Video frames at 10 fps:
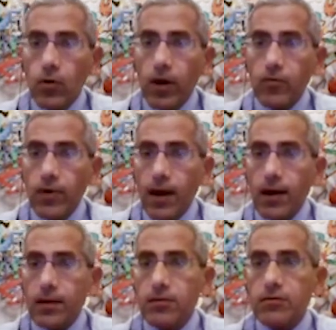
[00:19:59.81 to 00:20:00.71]
where we
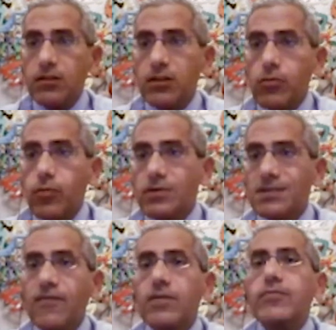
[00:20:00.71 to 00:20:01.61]
had
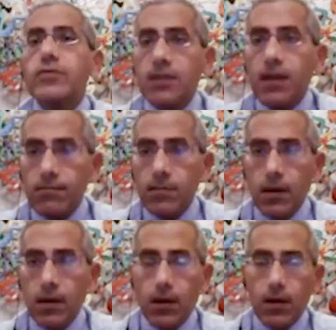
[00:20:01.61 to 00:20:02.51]
0.7%
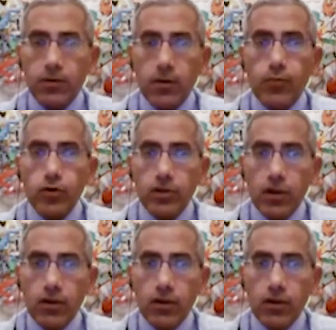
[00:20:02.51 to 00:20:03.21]
reporting